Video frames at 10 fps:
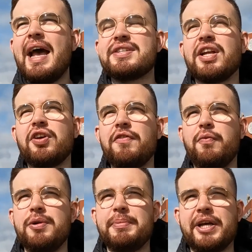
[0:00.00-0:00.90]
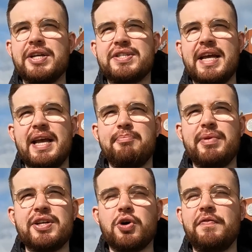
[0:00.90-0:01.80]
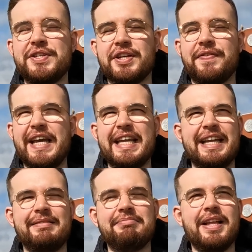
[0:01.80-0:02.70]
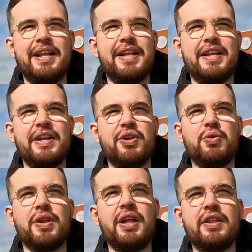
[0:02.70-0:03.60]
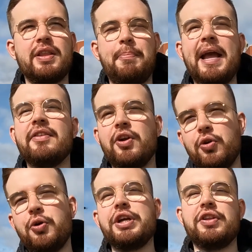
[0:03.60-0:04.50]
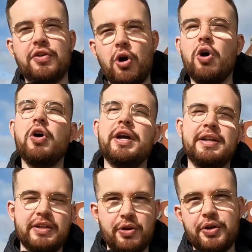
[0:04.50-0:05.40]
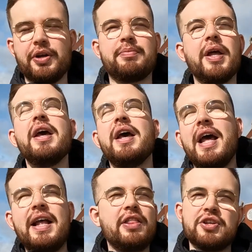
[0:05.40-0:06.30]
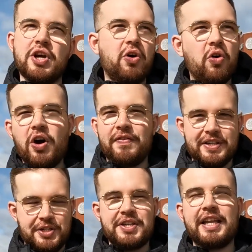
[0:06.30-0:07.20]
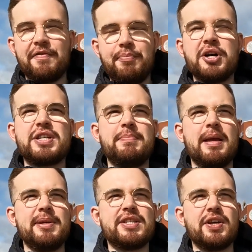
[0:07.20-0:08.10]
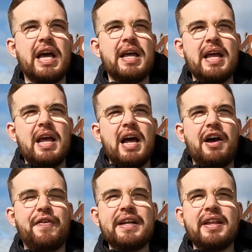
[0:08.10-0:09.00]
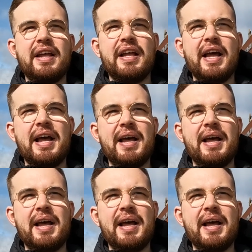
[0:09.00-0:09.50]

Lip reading: it's a tough one because it's obviously very, you know, depending on who you draw and who you're. There's a lot of, as you said, ifs, buts and maybes to it. I think that